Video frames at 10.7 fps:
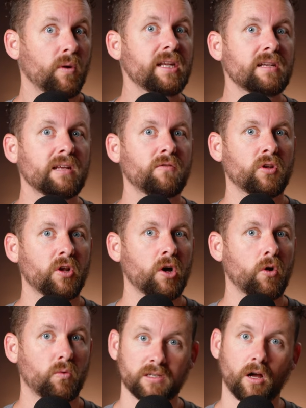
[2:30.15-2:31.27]
we didn't even
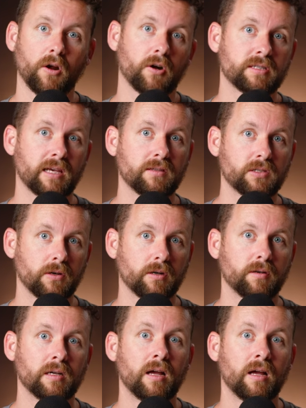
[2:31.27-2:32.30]
know was on our sensor.